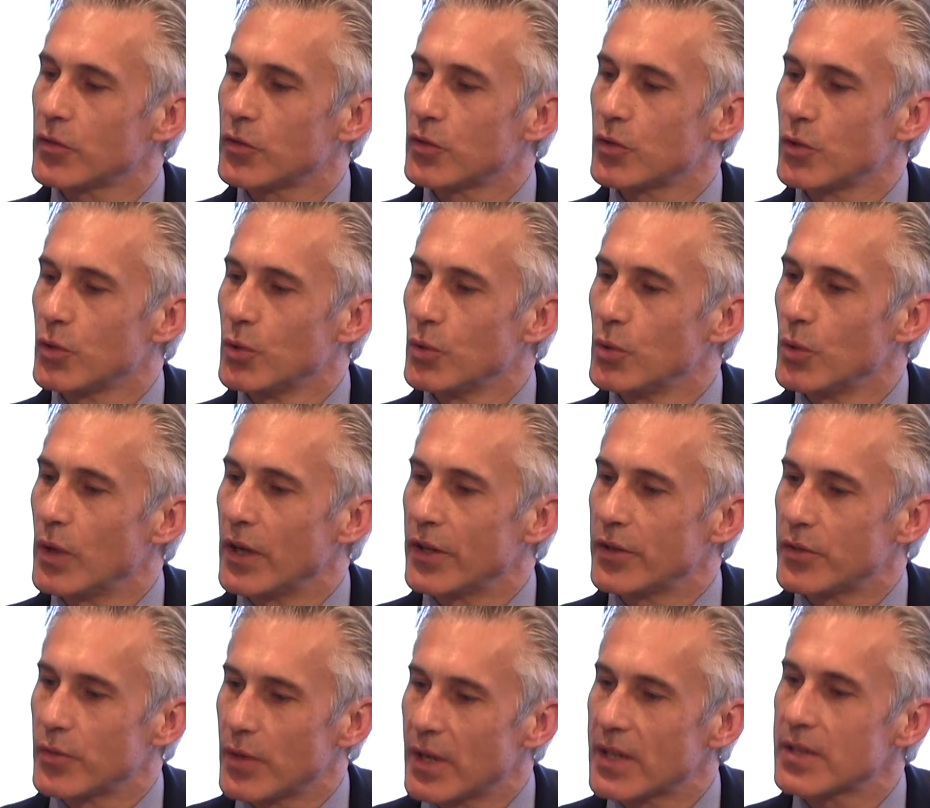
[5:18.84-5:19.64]
to
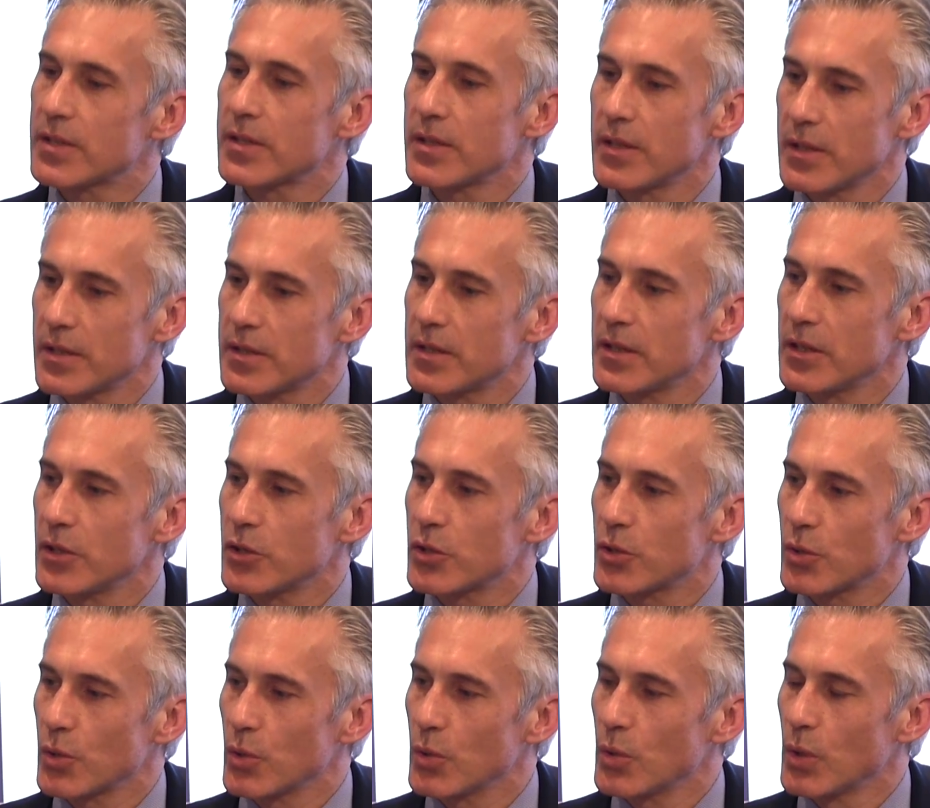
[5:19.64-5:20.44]
address this
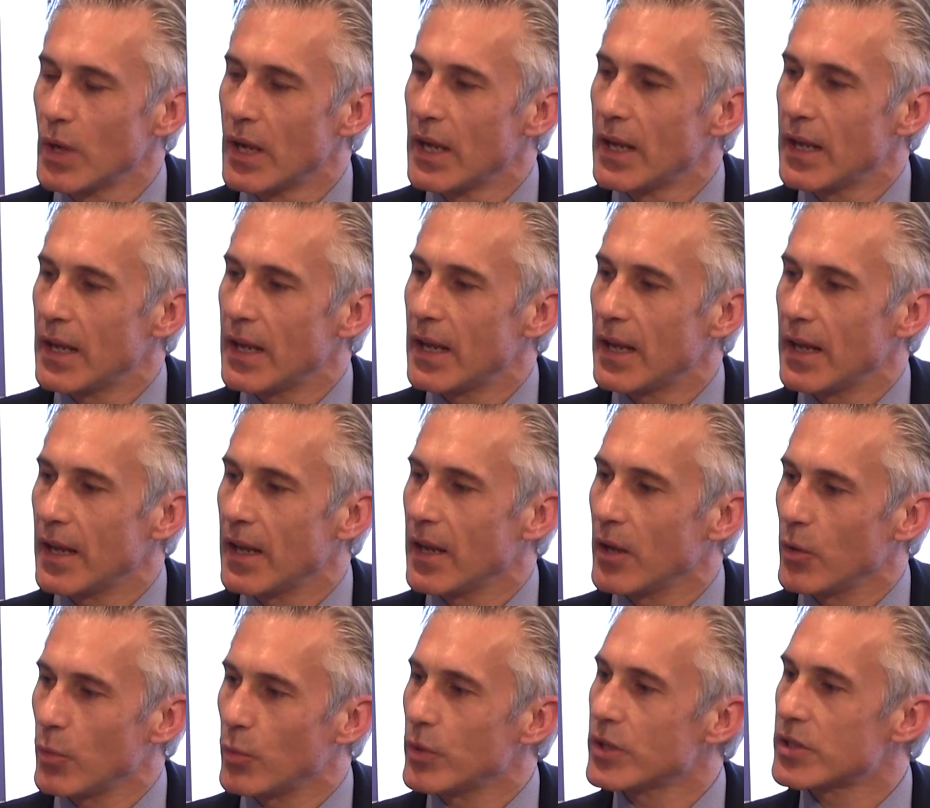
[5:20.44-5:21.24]
issue,
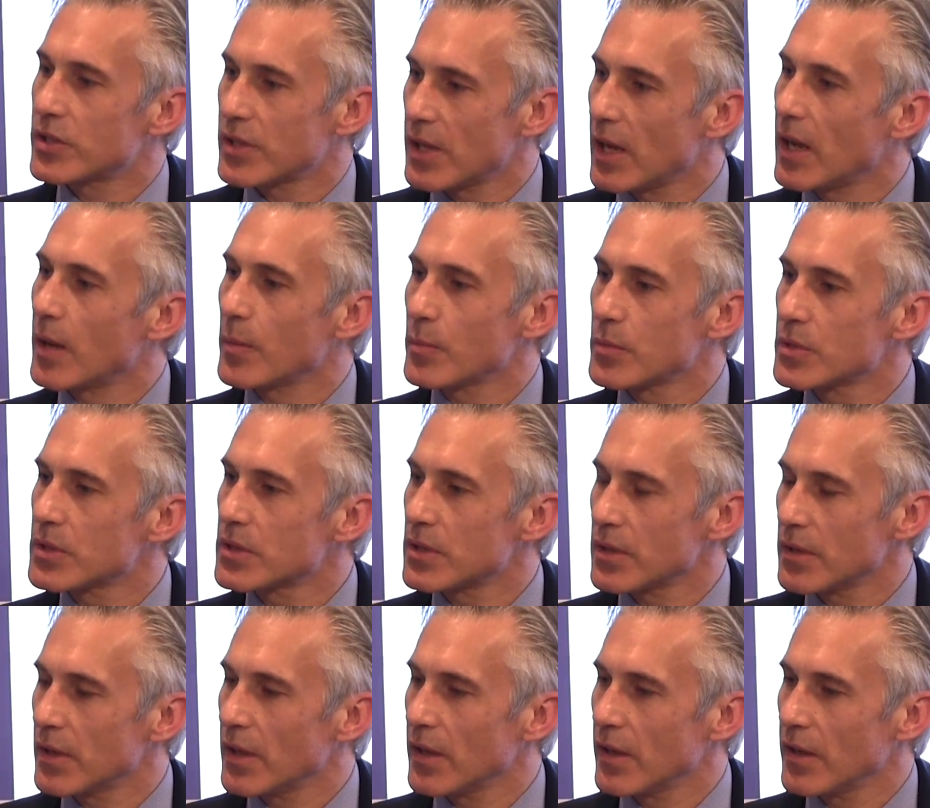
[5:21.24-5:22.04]
which
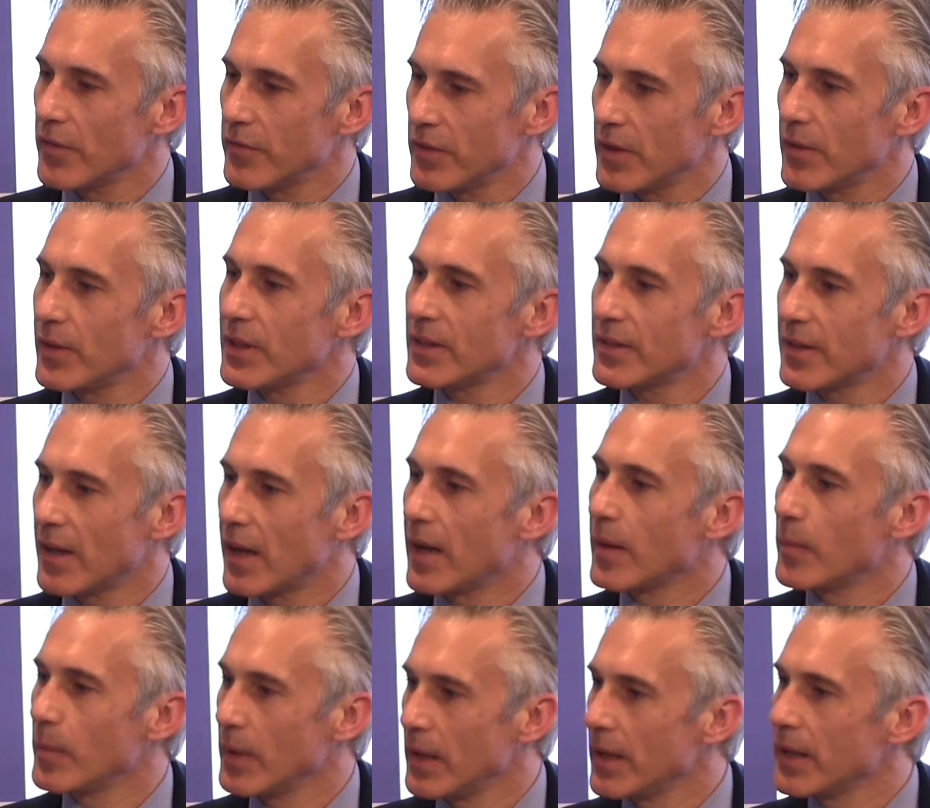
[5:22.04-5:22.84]
comes very
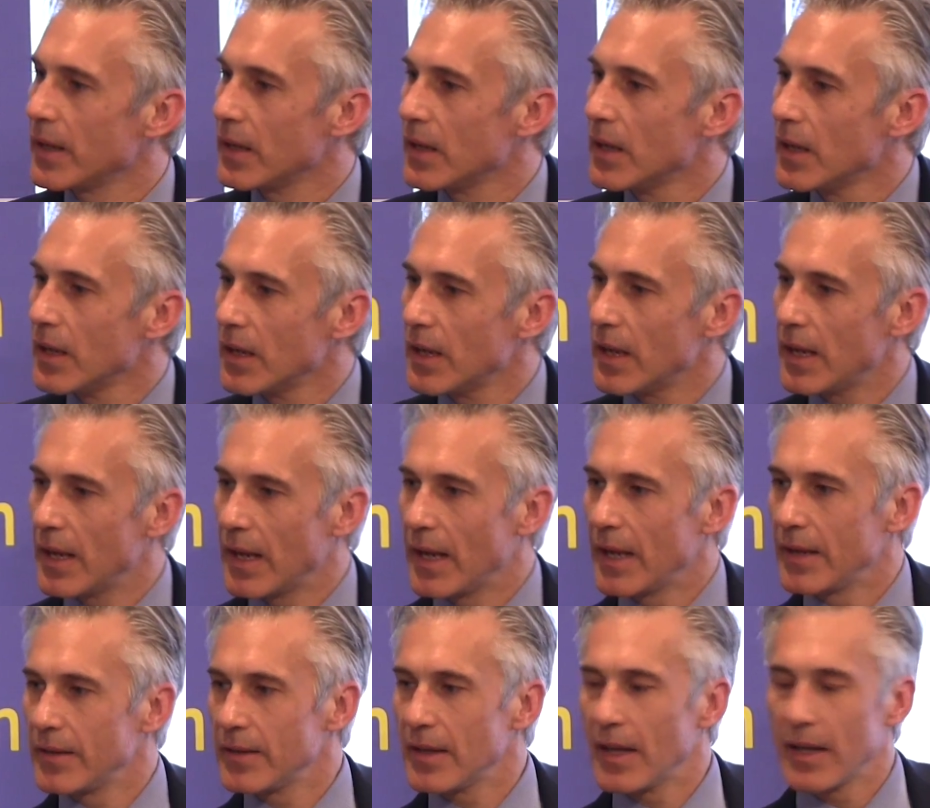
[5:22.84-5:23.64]
timely,
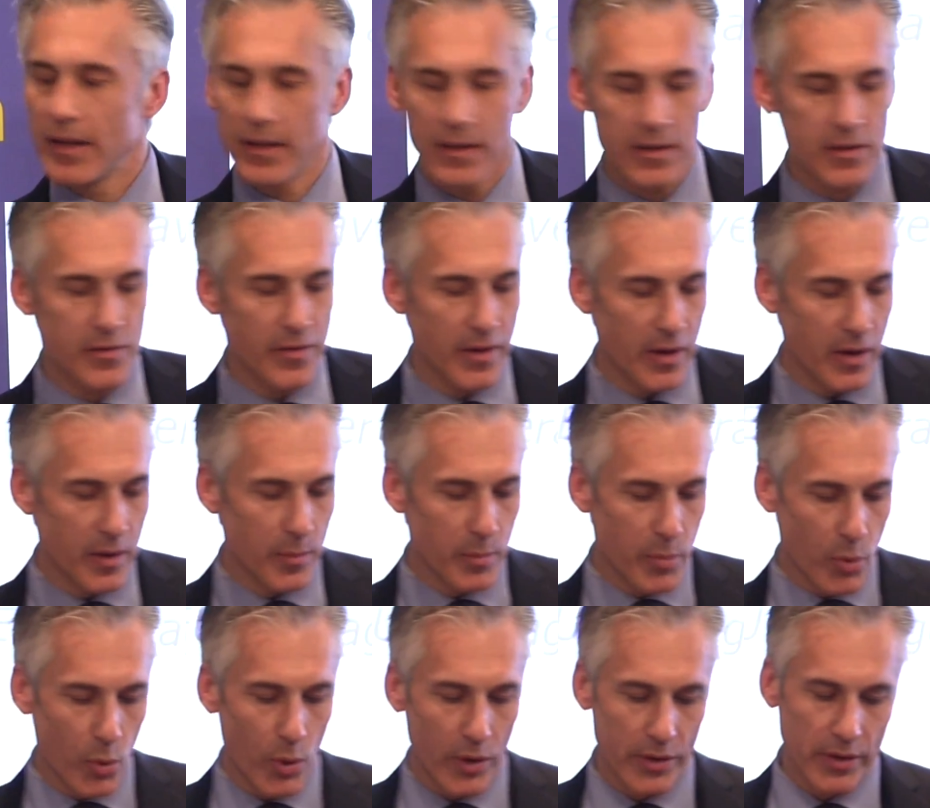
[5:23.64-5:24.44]
and it's very
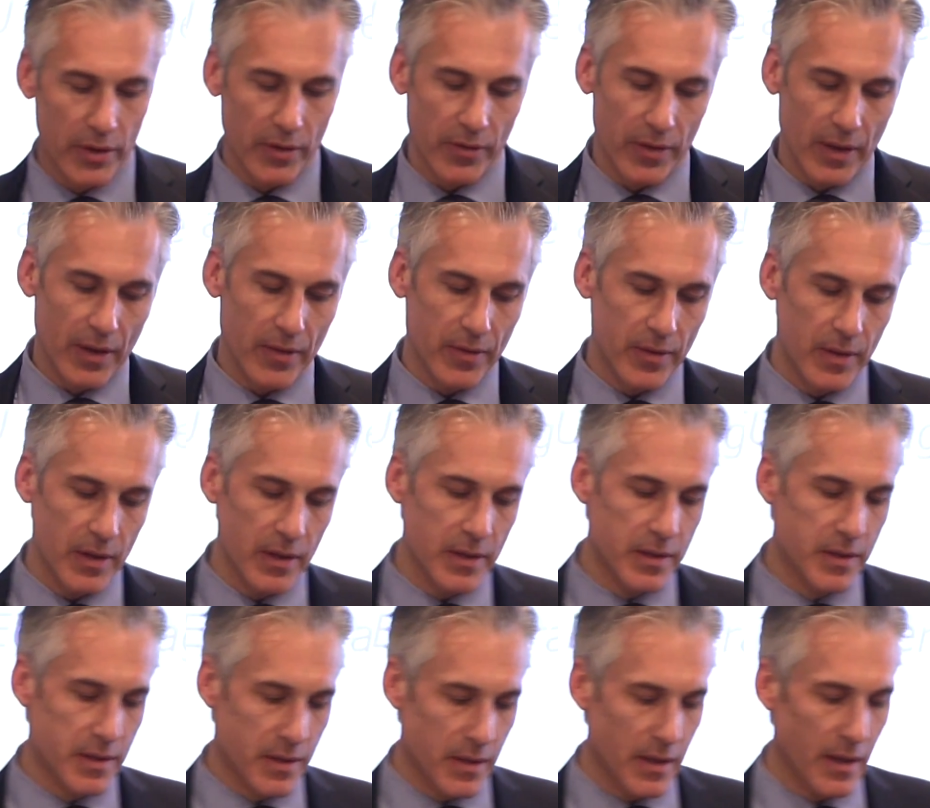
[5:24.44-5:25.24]
important that
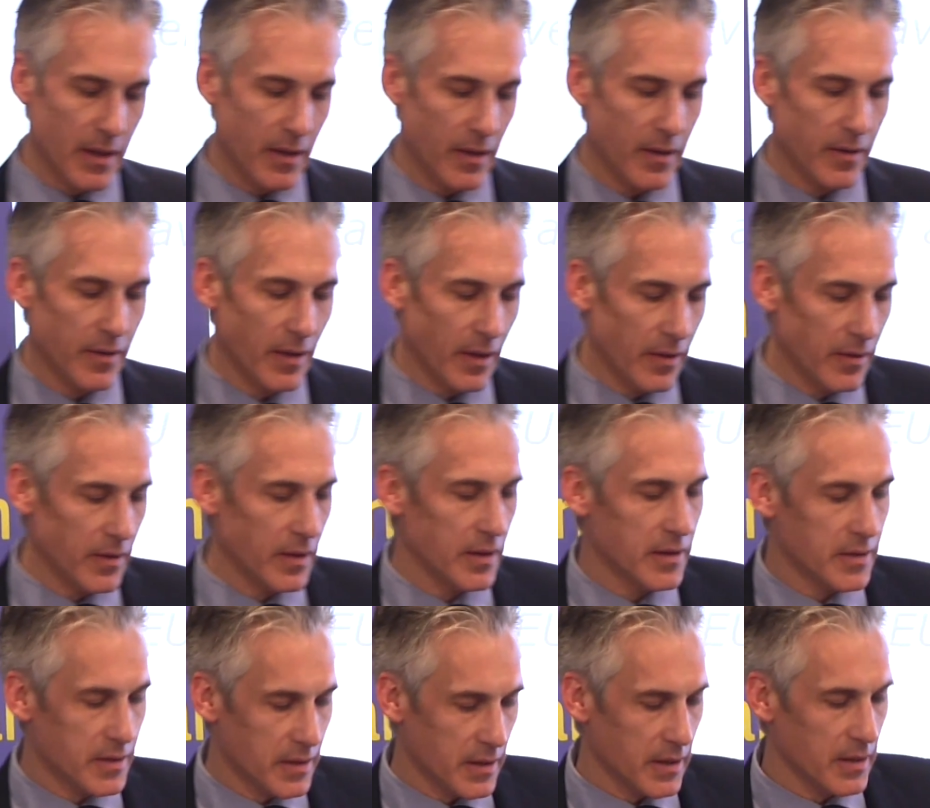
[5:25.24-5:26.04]
this
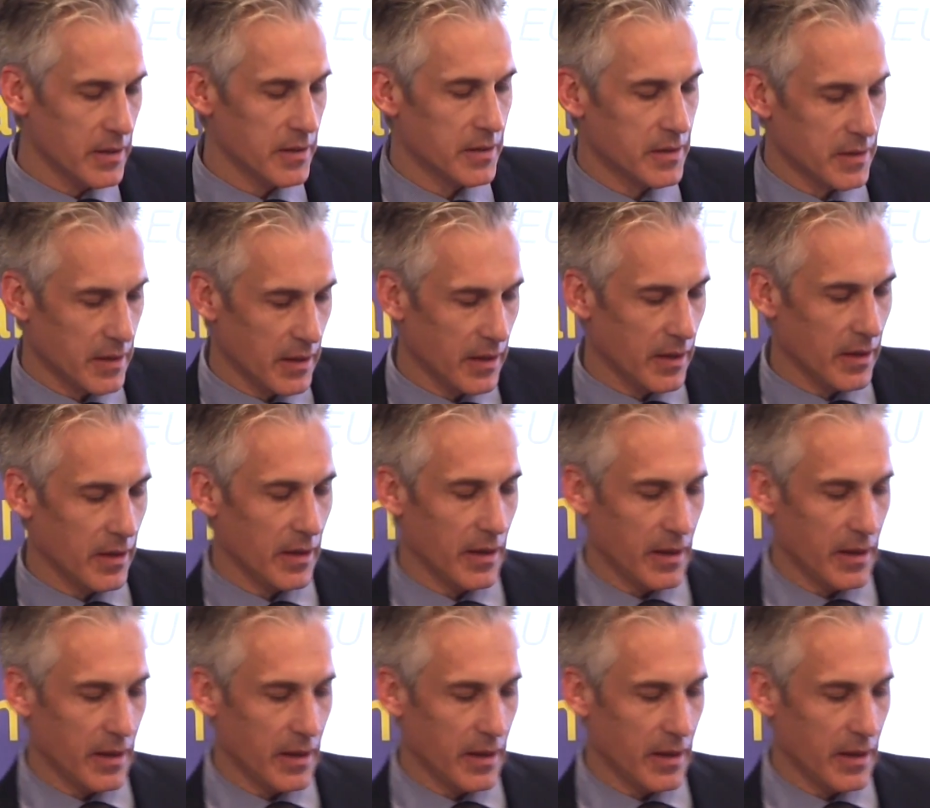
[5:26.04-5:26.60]
is